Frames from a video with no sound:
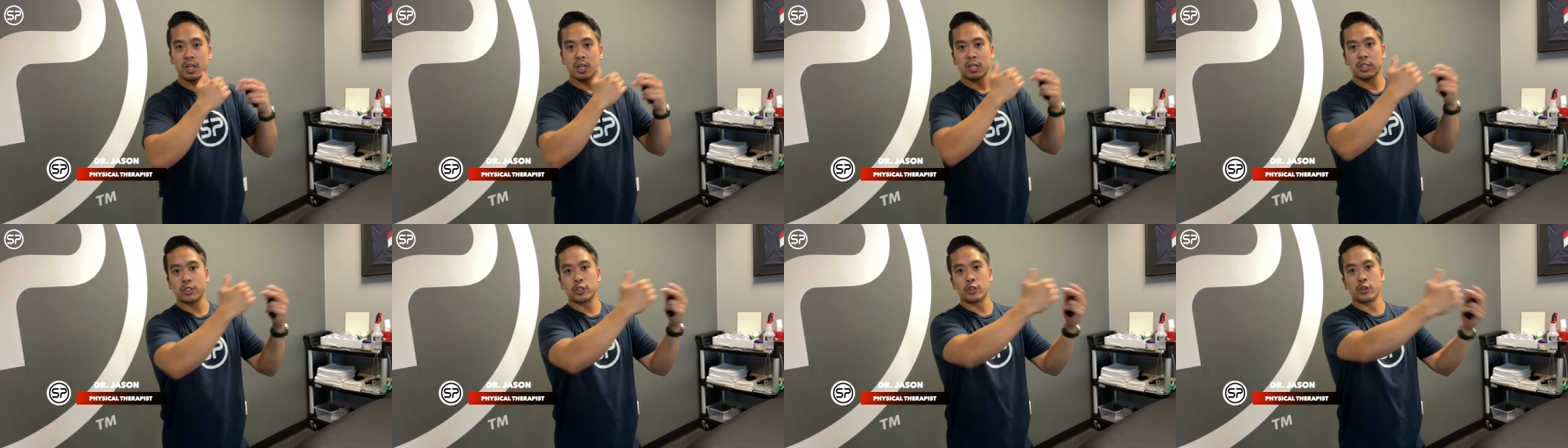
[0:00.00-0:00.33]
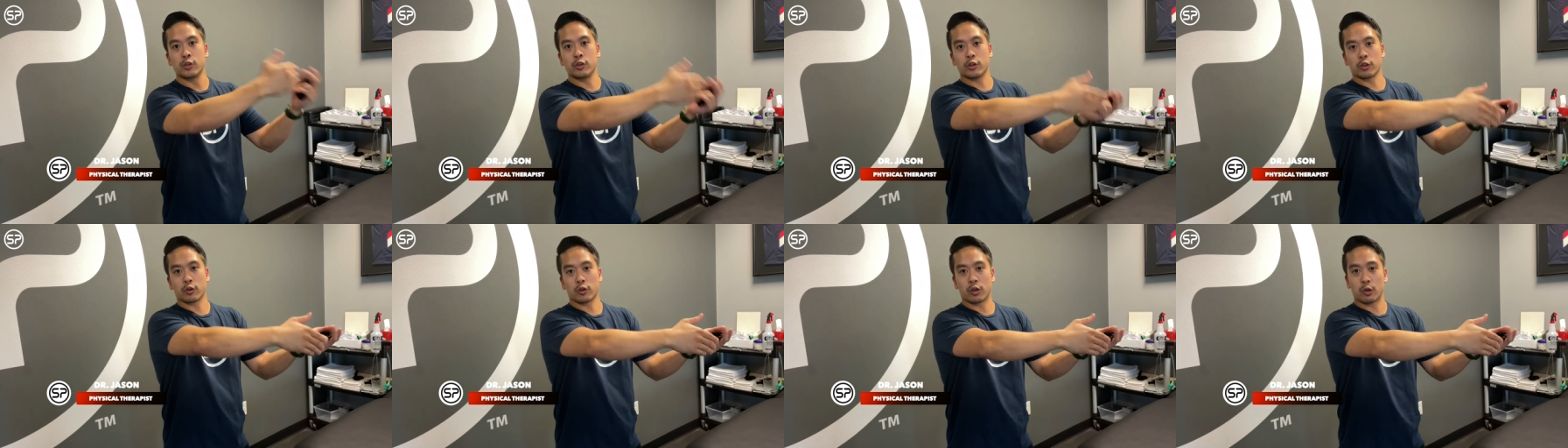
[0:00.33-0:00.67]
to
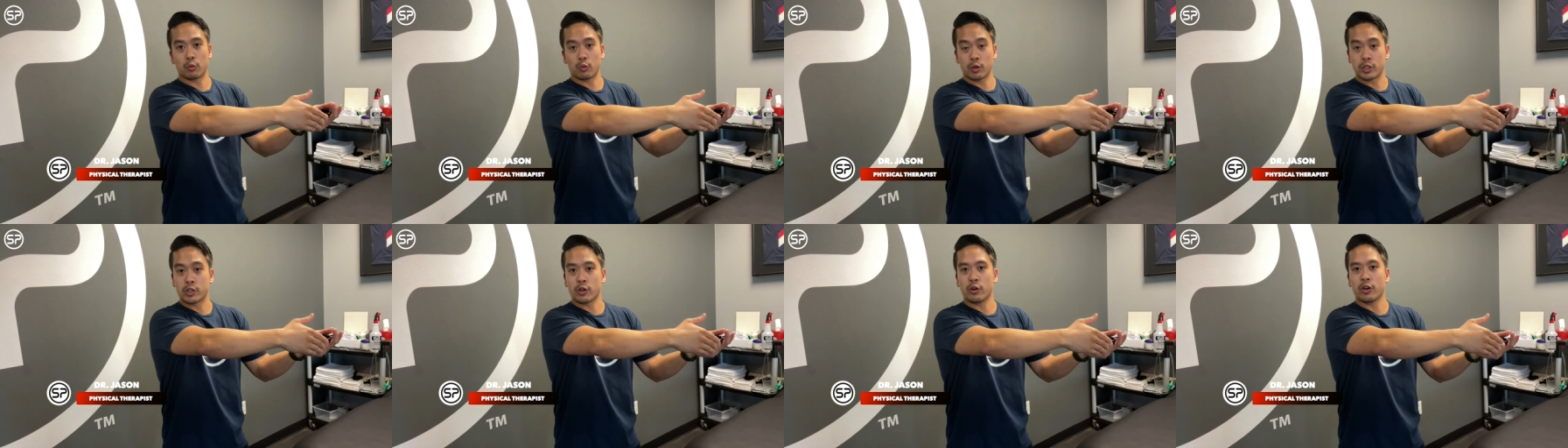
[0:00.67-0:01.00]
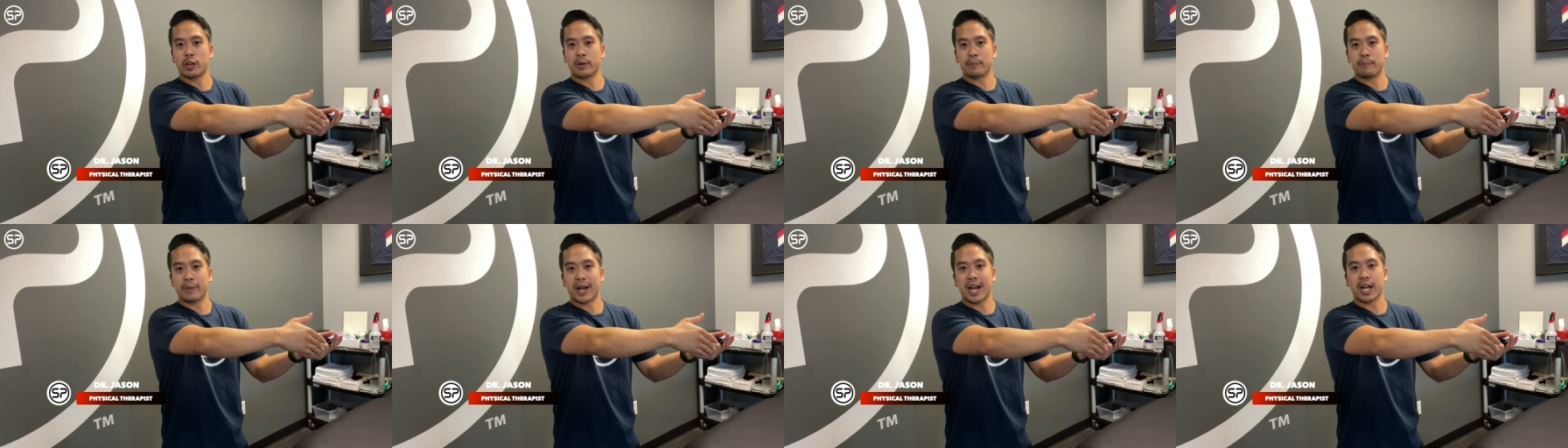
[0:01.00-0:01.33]
your
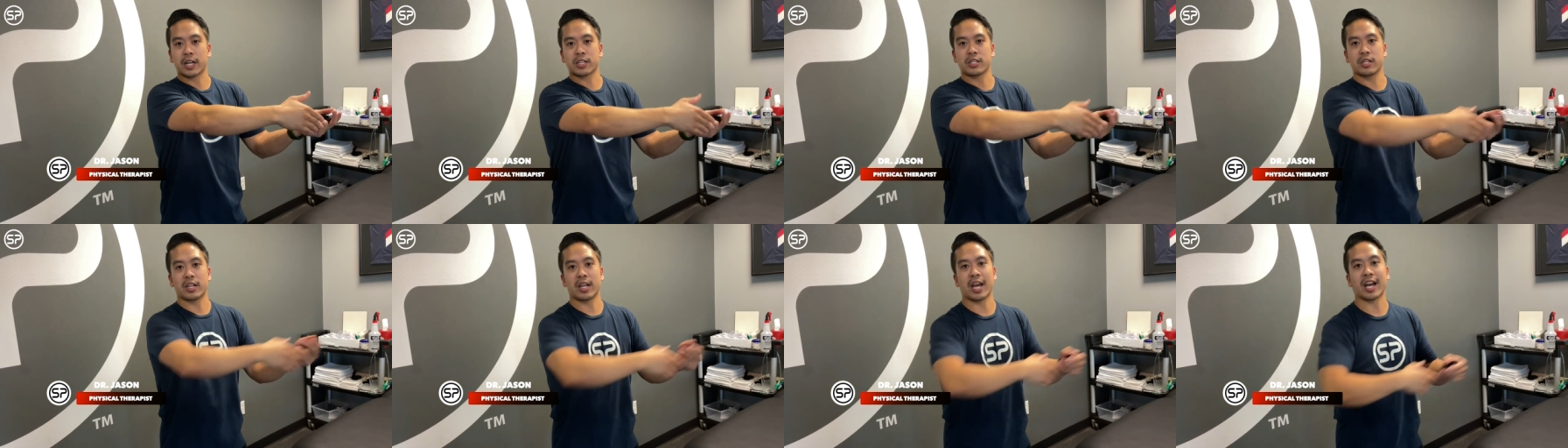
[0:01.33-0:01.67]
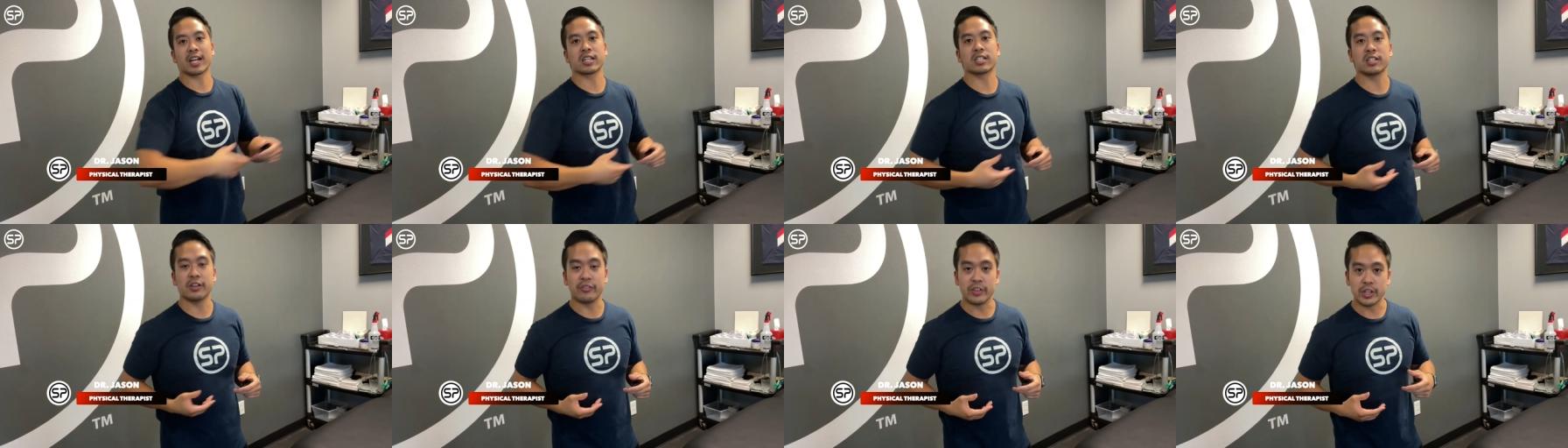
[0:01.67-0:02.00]
returning back to the
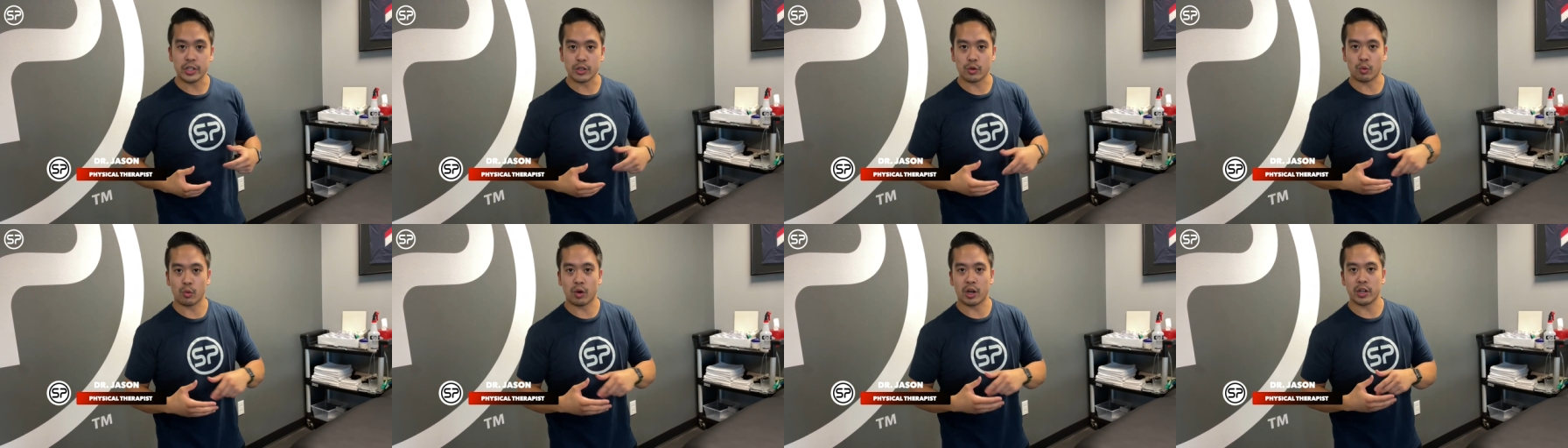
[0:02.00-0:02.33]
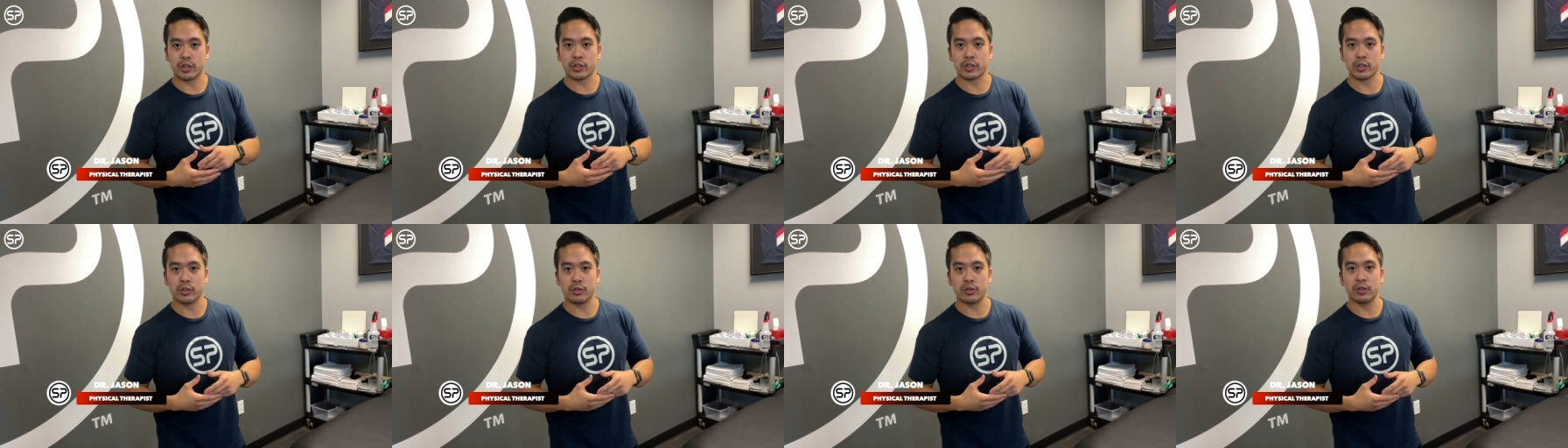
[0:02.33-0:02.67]
activities you
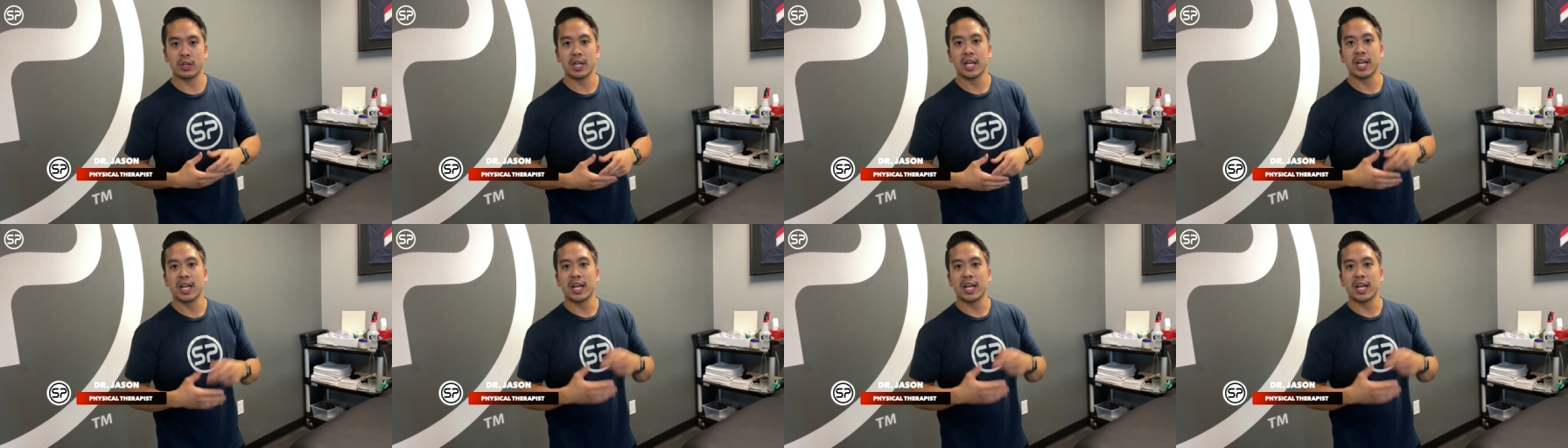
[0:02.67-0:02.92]
want to,